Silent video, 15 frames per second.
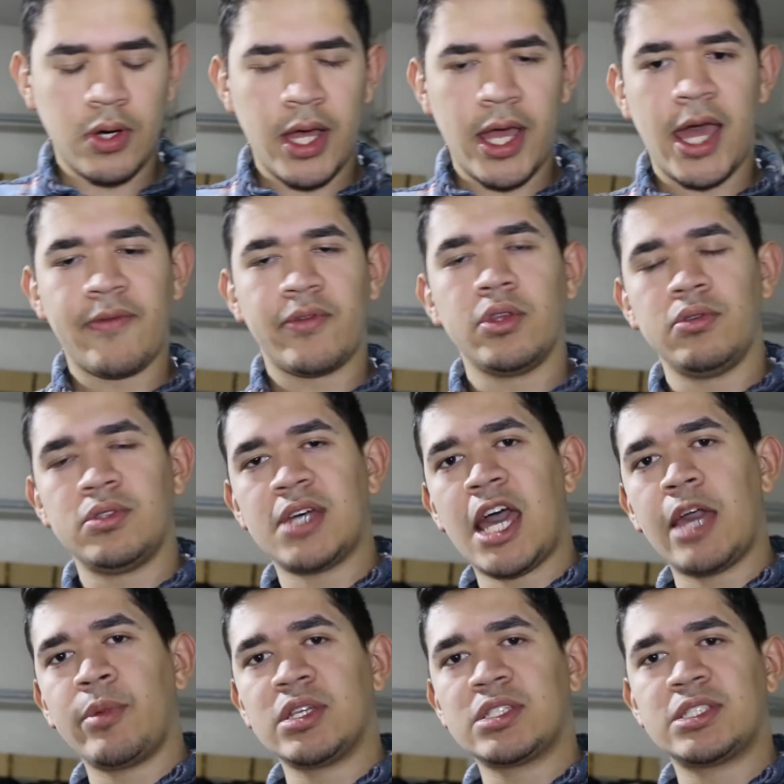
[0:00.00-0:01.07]
I have a new
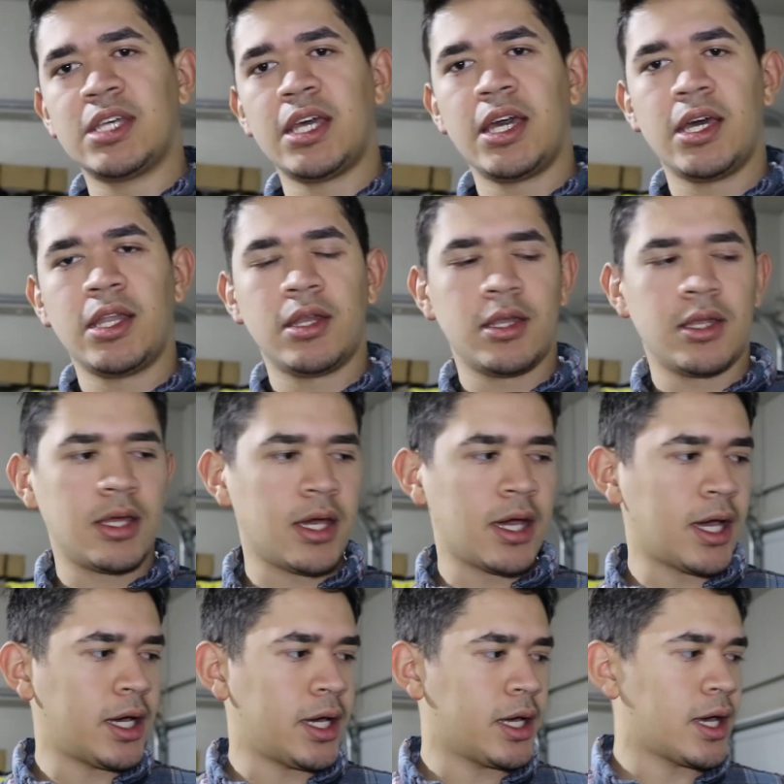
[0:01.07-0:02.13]
timing set.
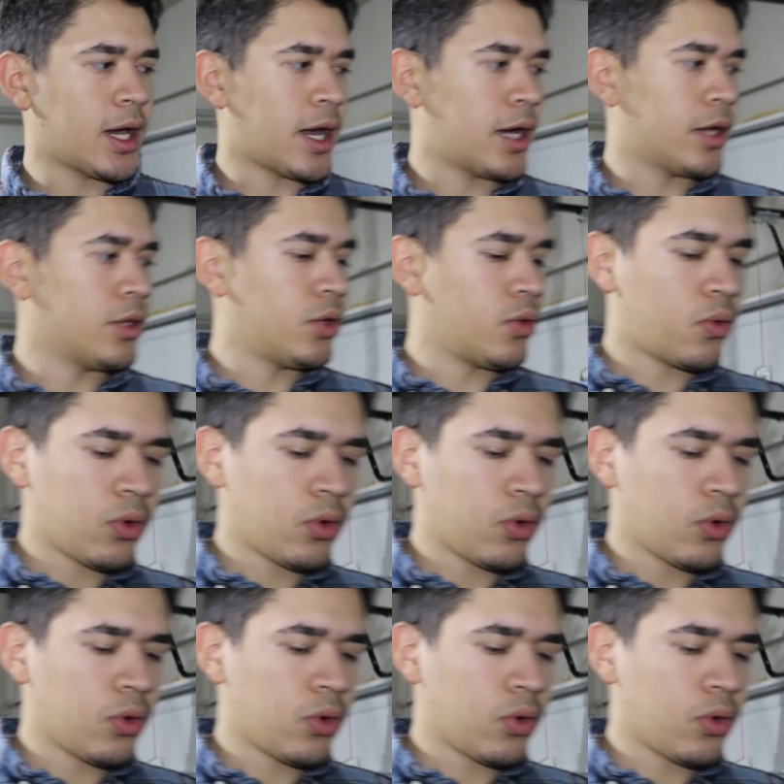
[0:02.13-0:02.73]
I got a new